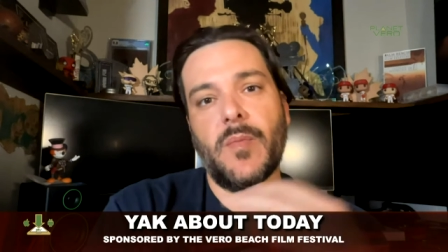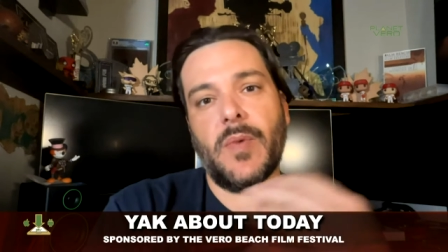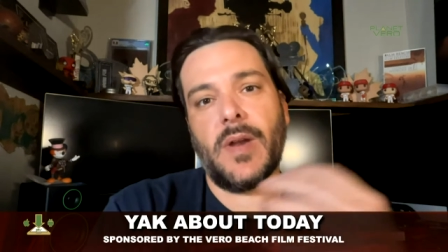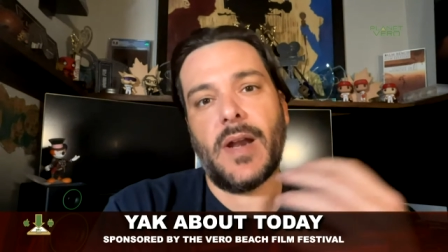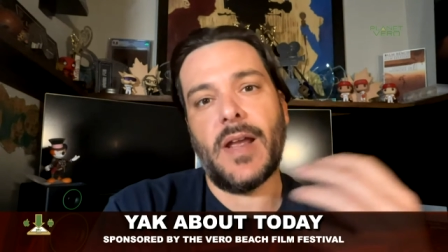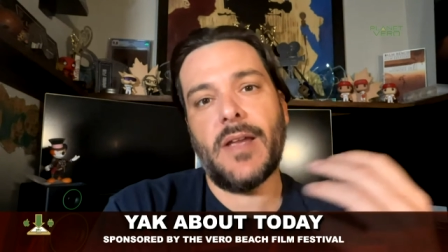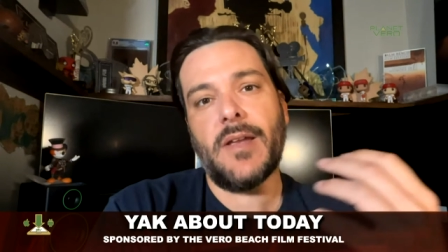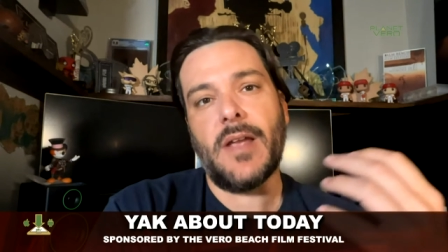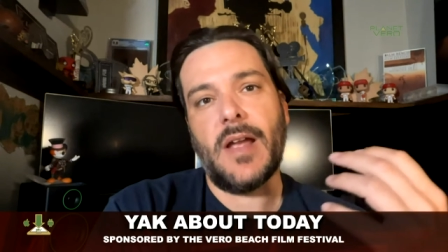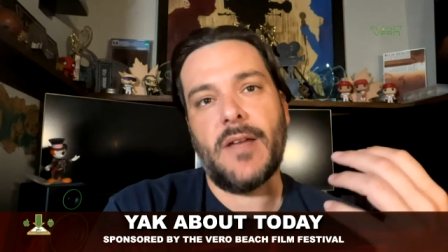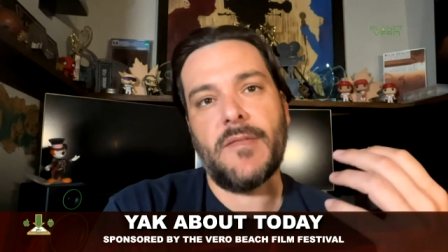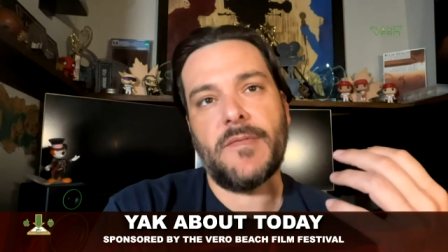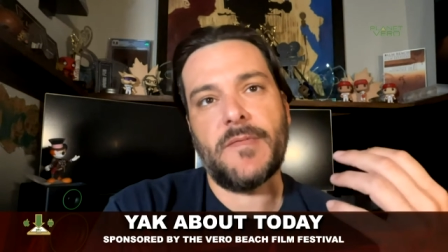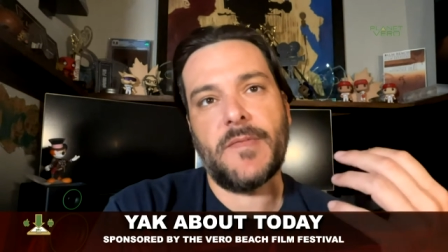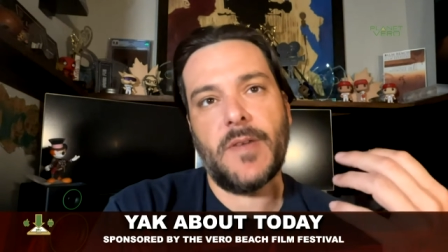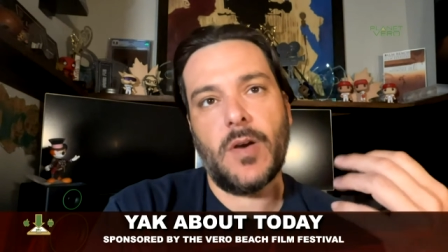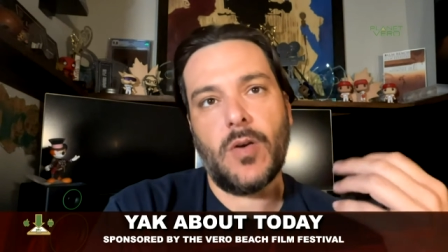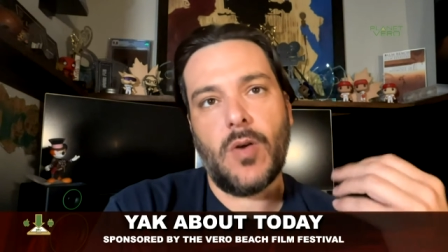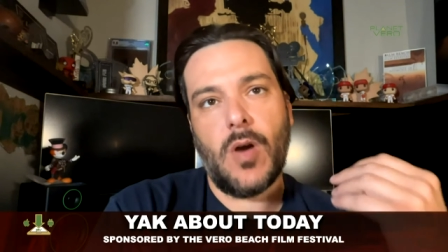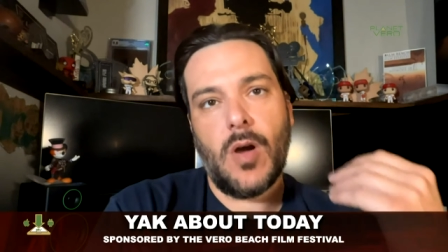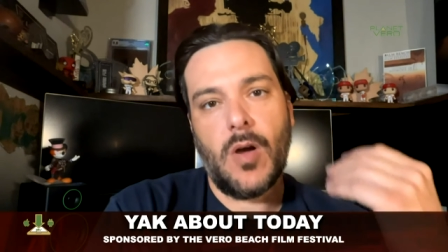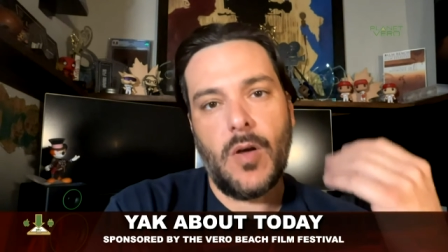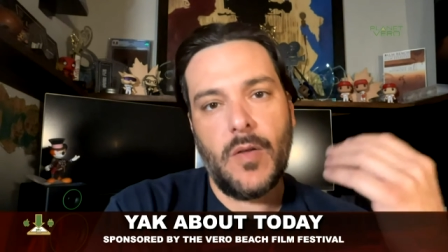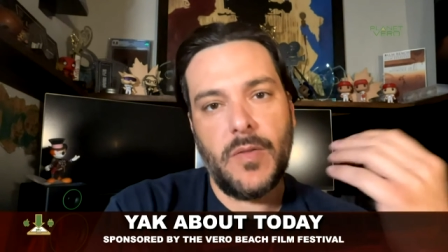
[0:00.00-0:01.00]
but I
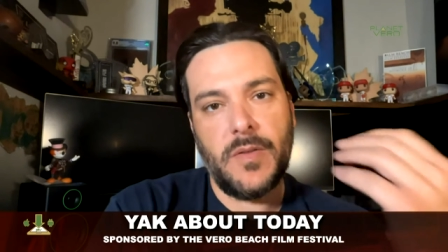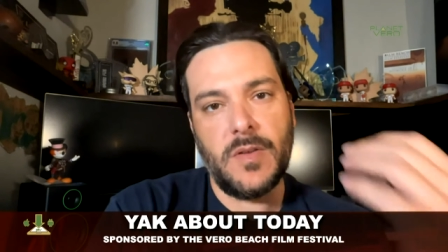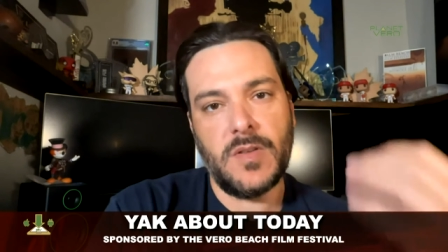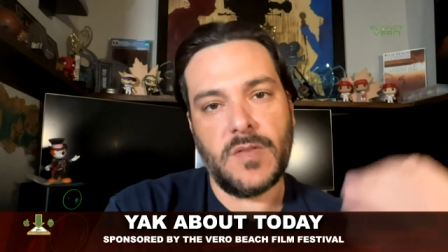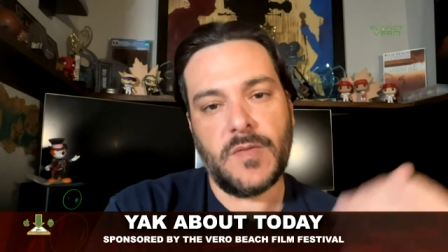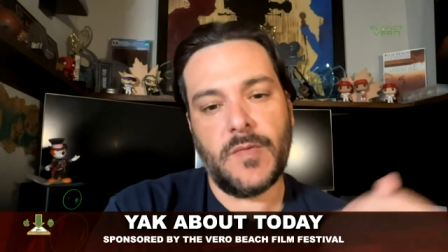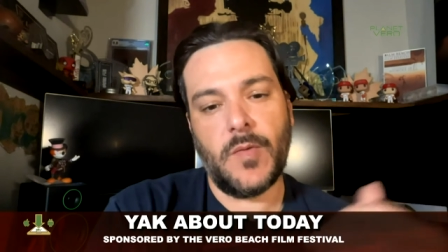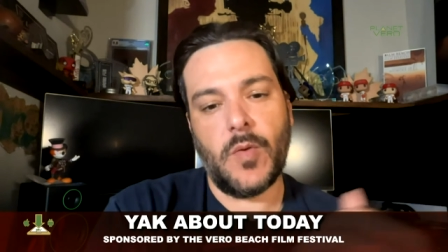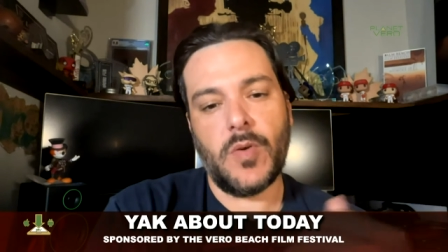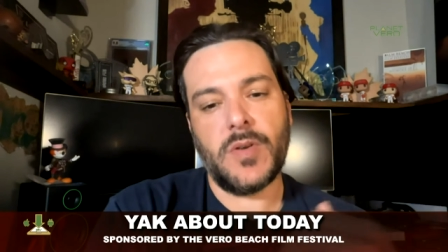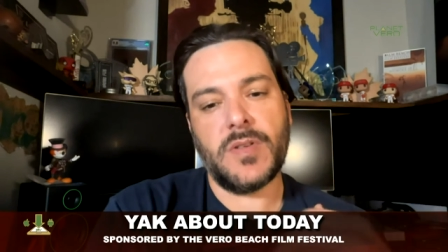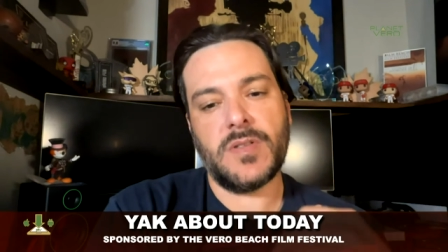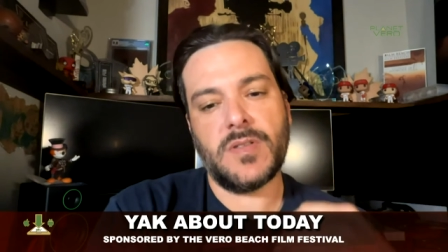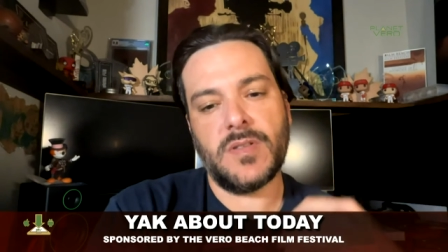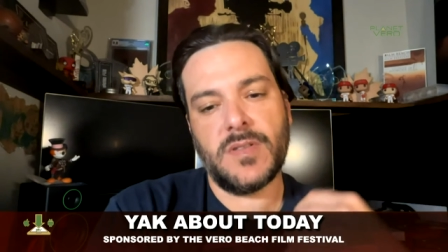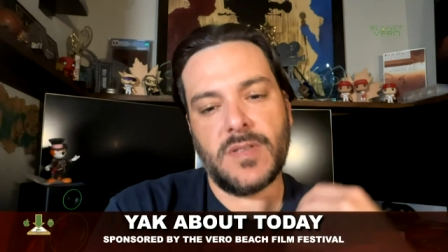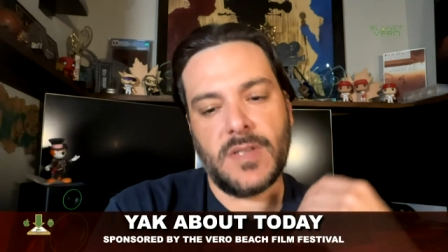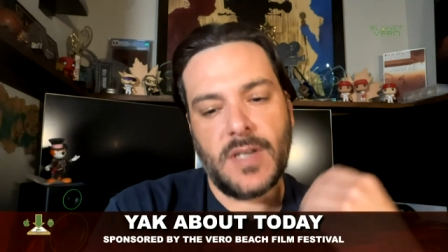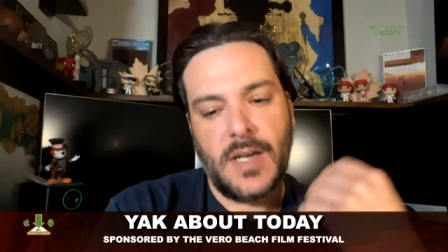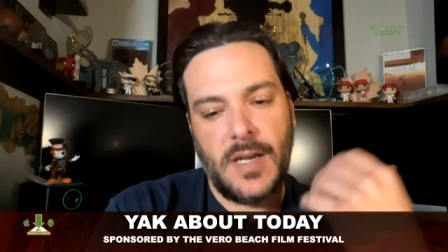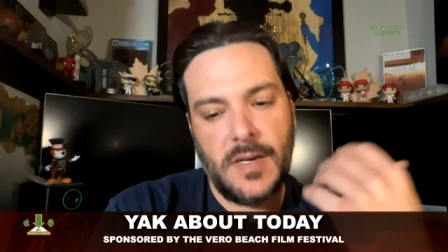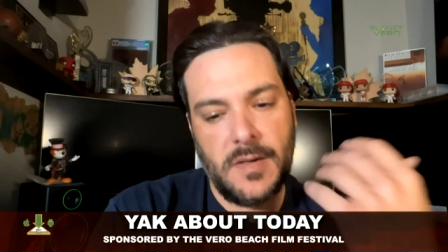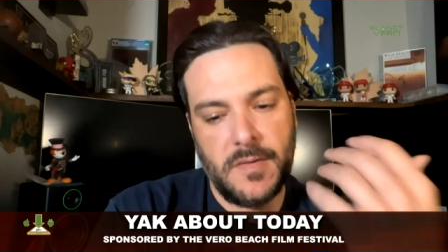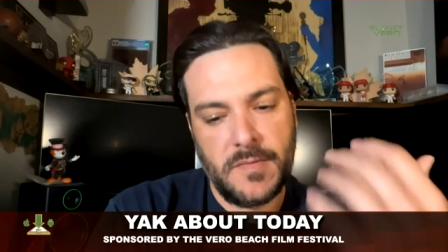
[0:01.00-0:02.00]
felt all these voices
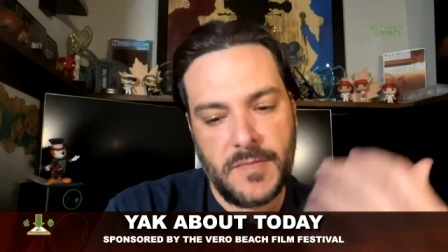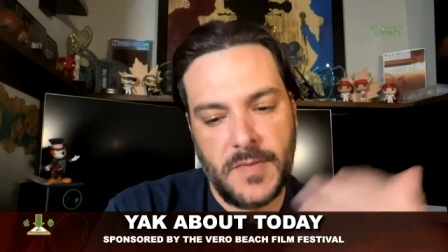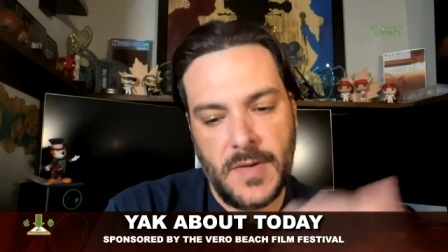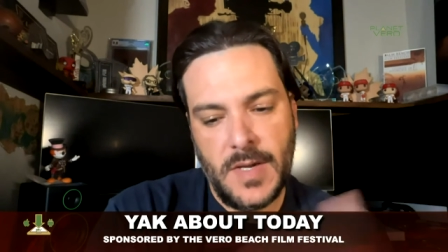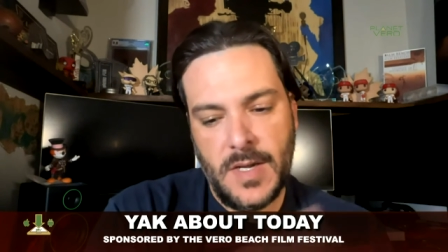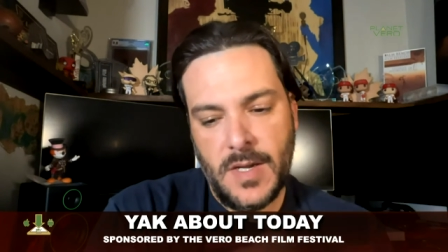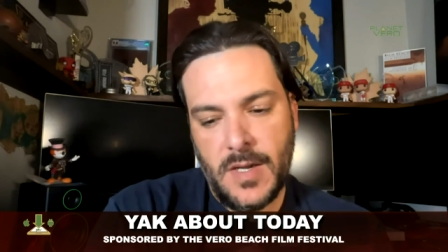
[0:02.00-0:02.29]
kind of